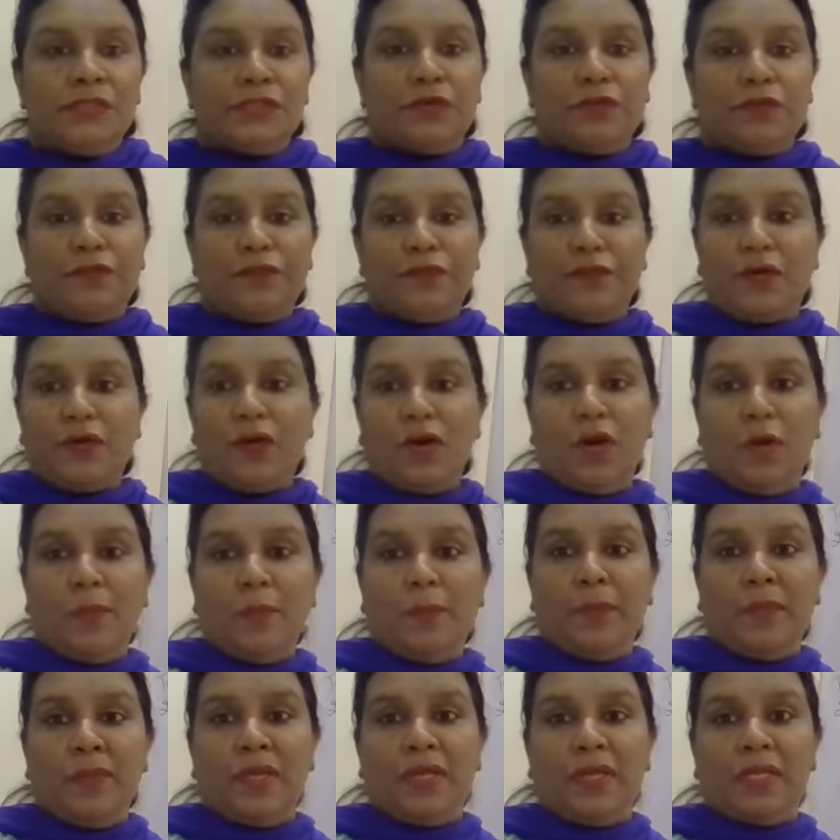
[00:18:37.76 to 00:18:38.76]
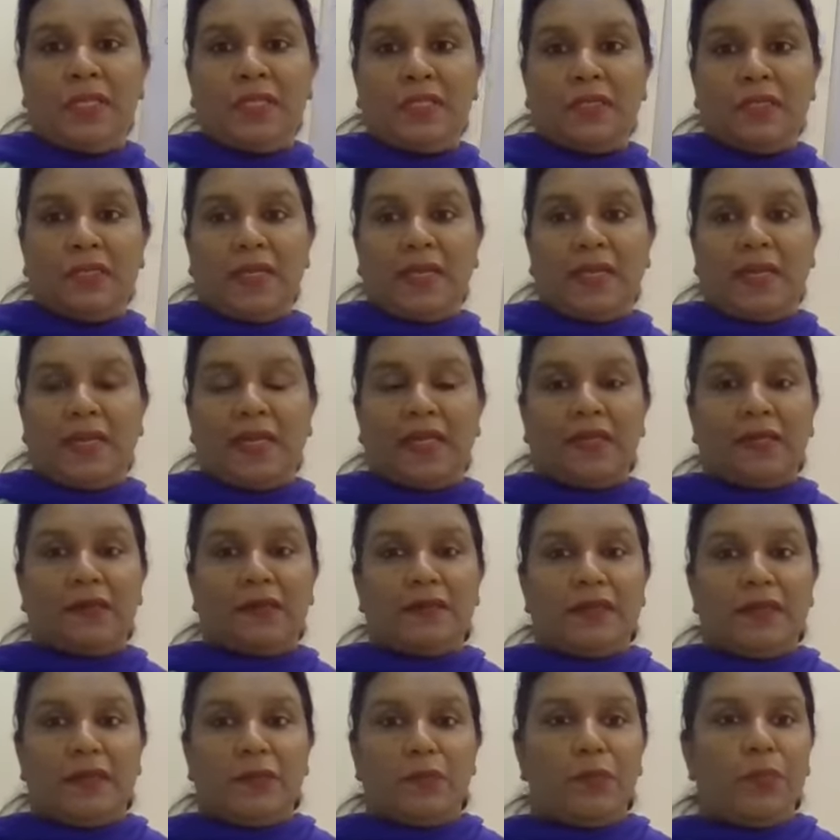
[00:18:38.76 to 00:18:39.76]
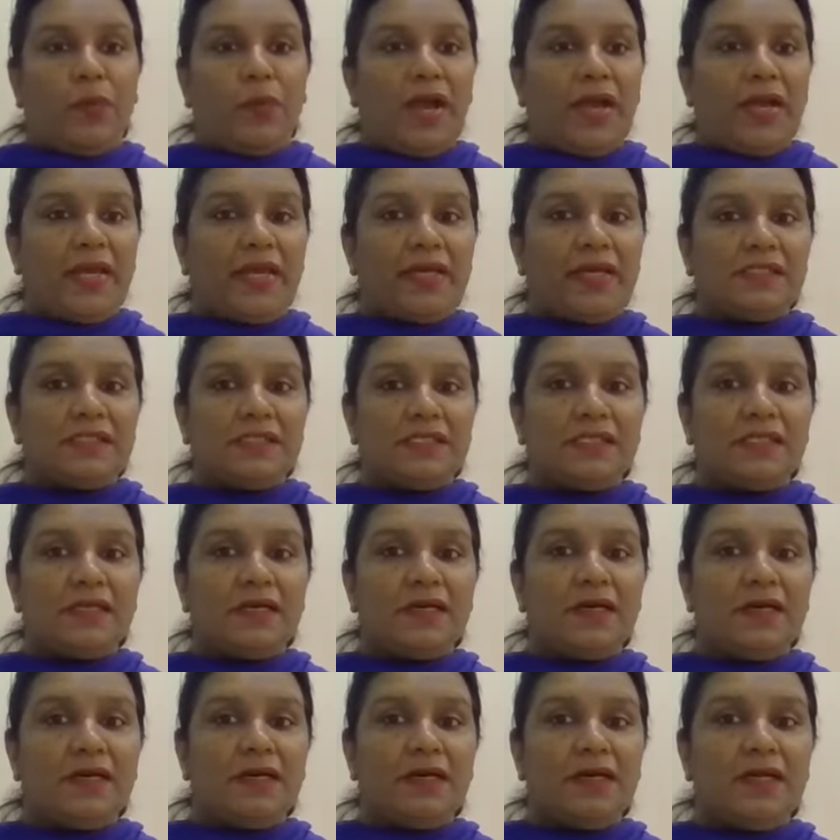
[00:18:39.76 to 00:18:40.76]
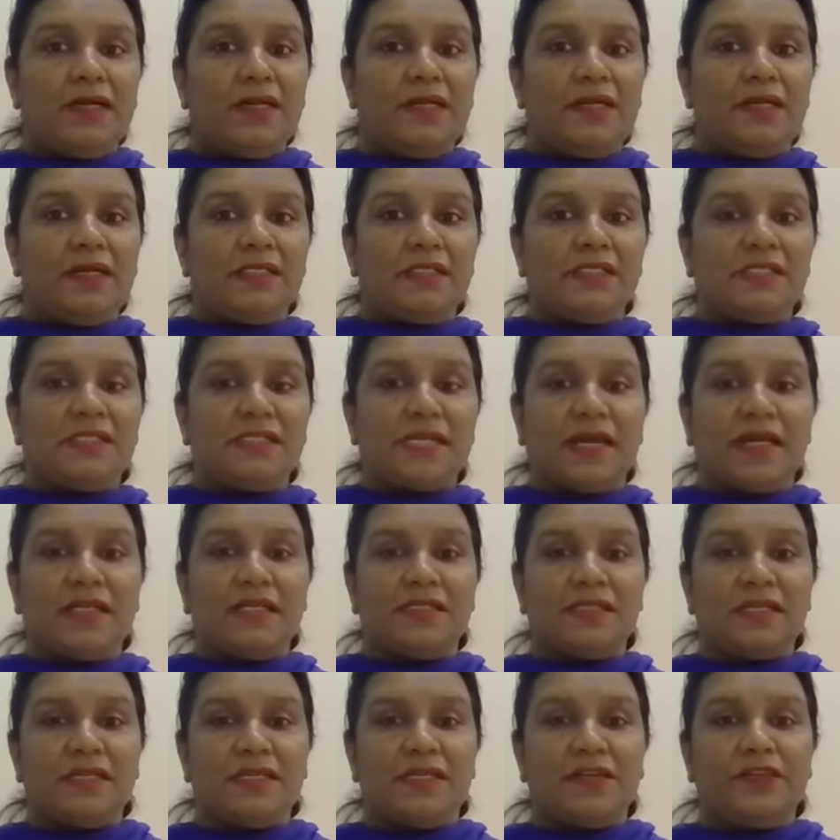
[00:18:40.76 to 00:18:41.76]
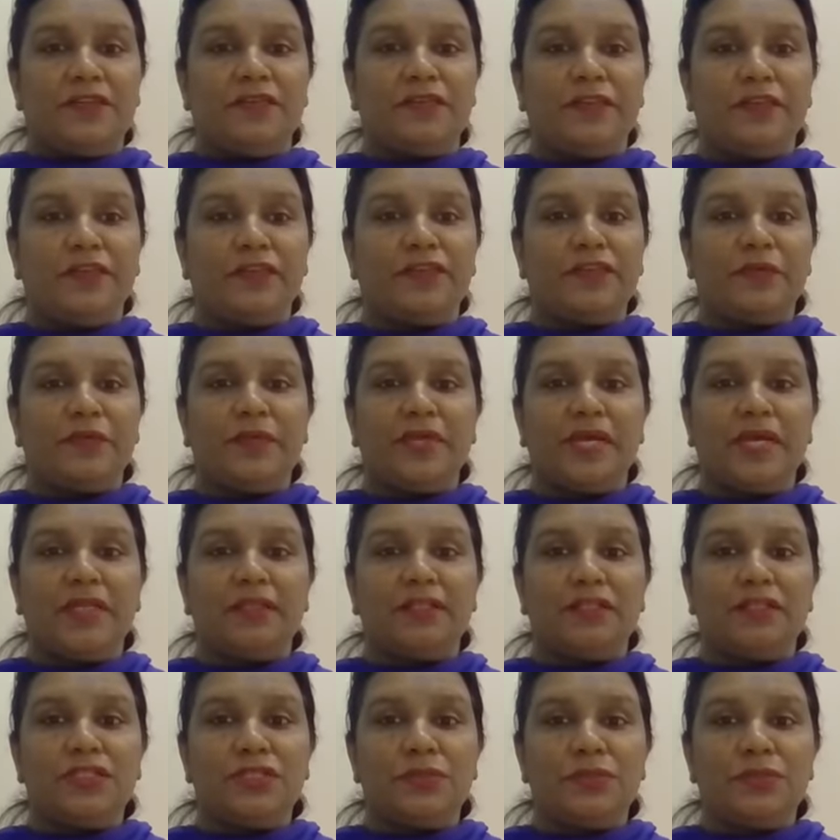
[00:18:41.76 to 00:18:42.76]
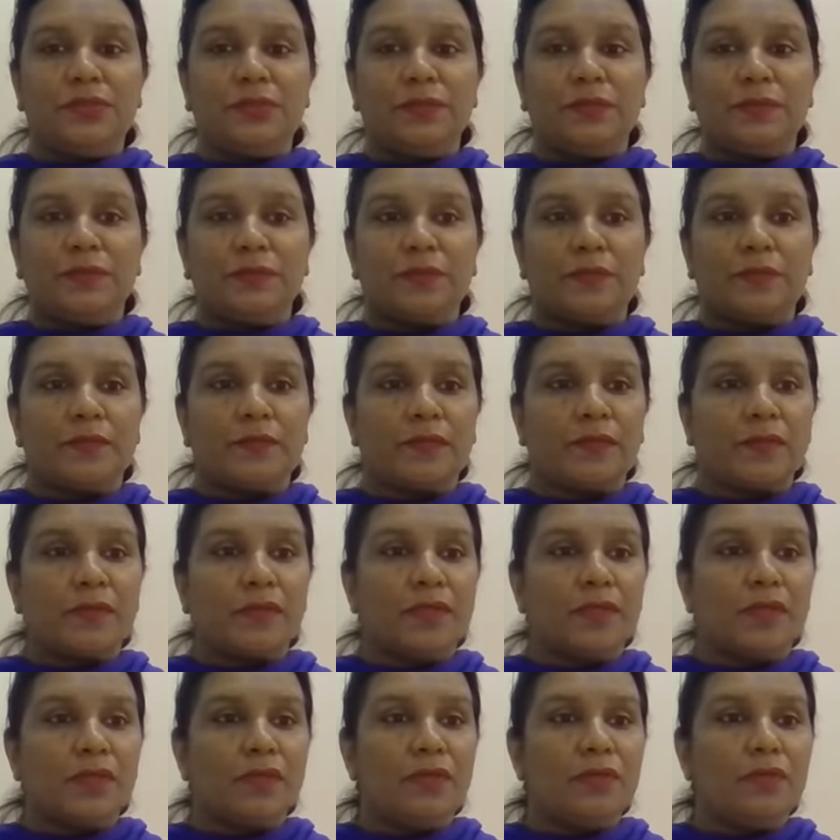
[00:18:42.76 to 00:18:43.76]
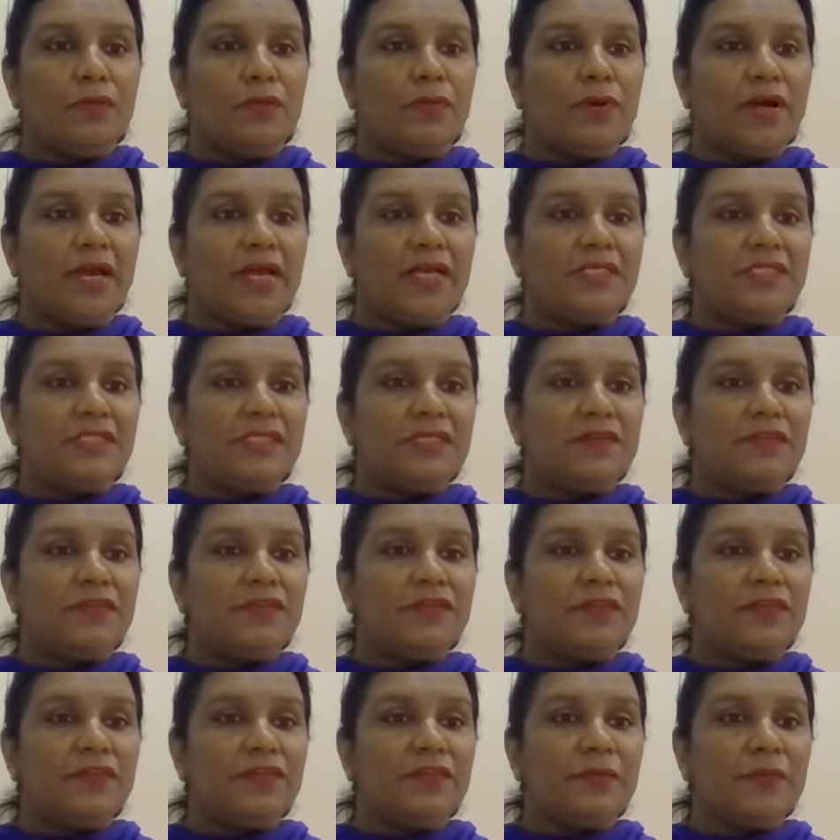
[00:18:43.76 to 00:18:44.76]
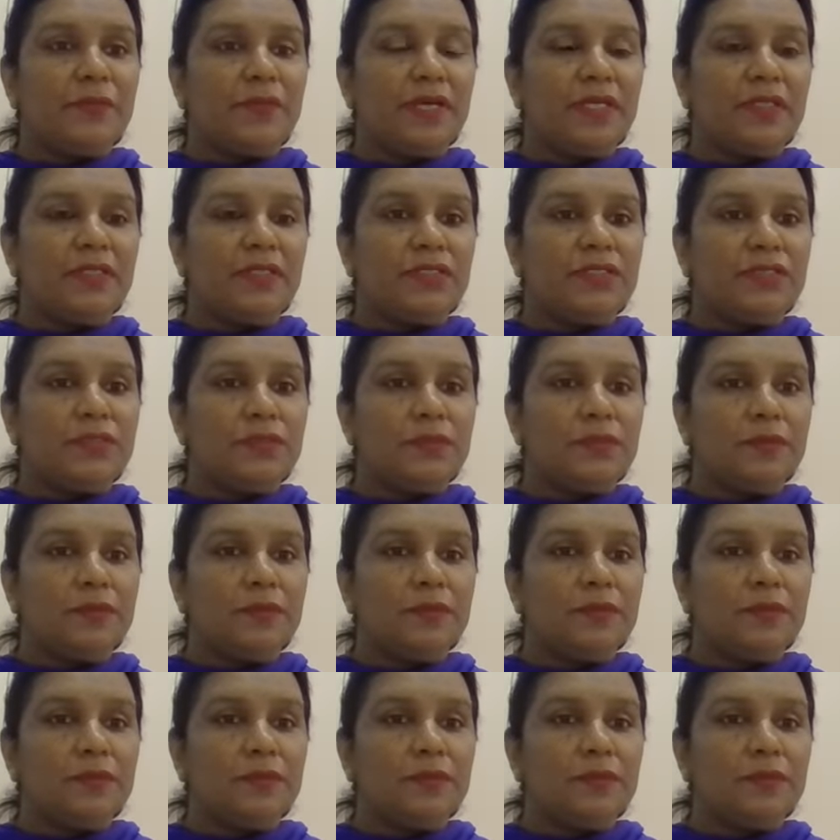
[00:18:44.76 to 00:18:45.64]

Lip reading: So from why is the third stanza different from the other two? Why is it different from the other two?